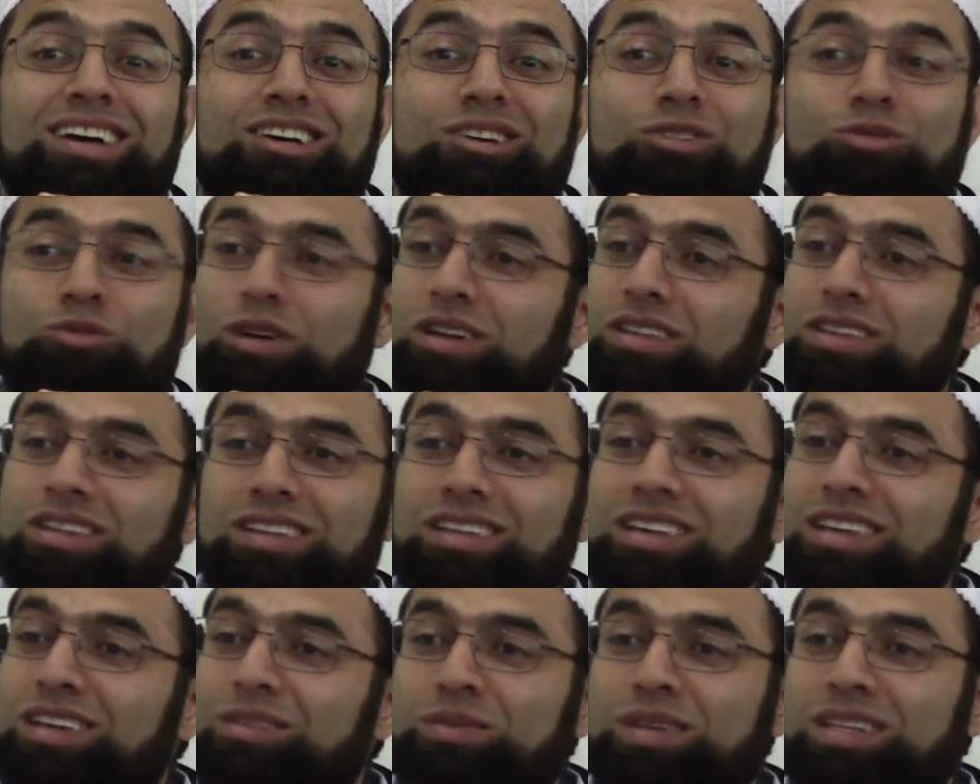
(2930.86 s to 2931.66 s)
What did
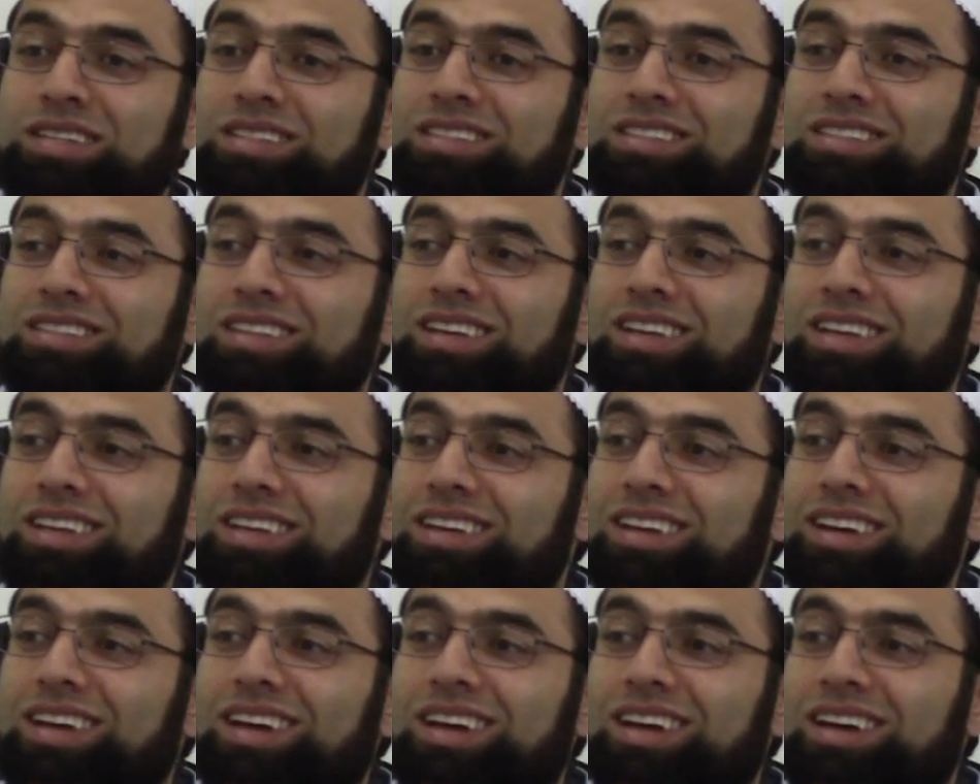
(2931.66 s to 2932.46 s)
he miss?
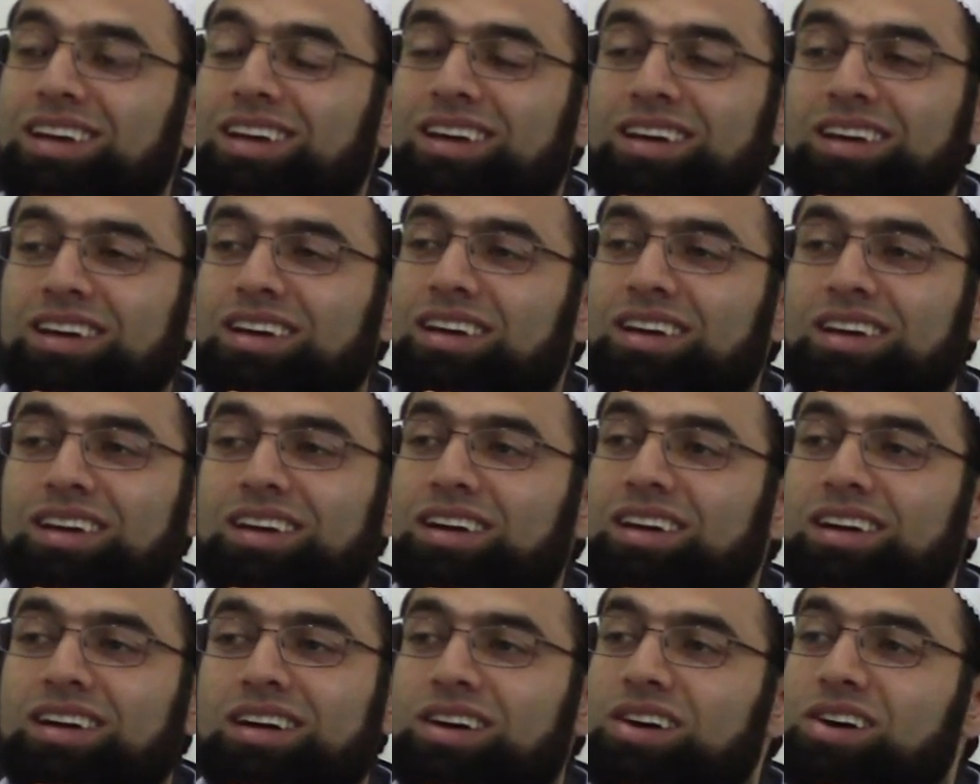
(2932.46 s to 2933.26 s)

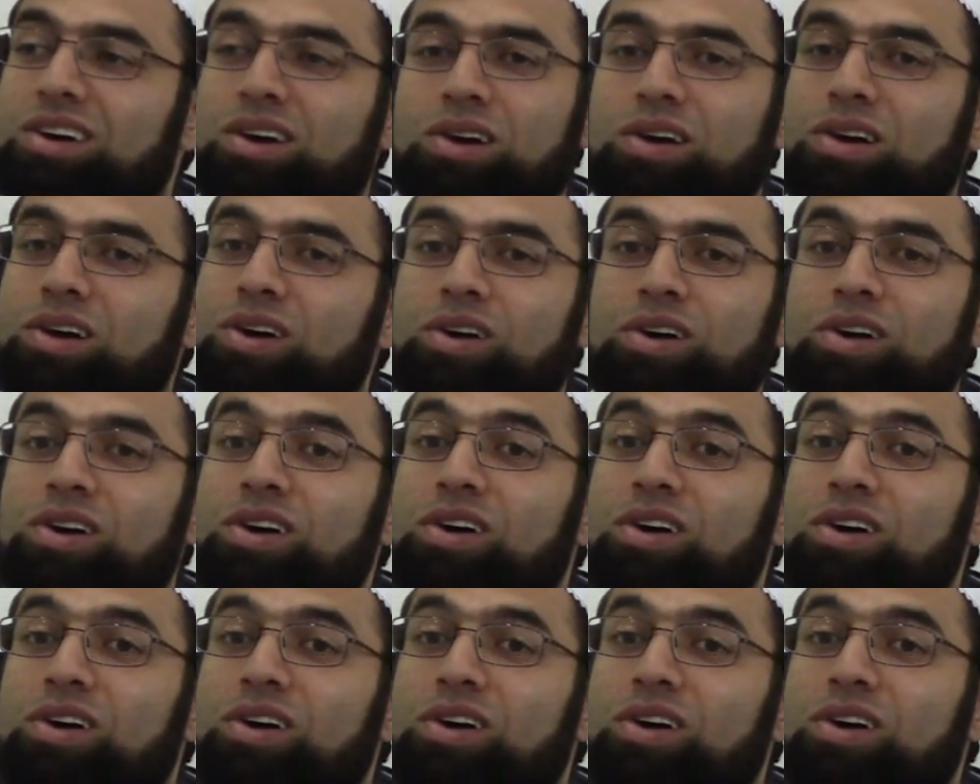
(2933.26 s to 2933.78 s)
Al-Jam.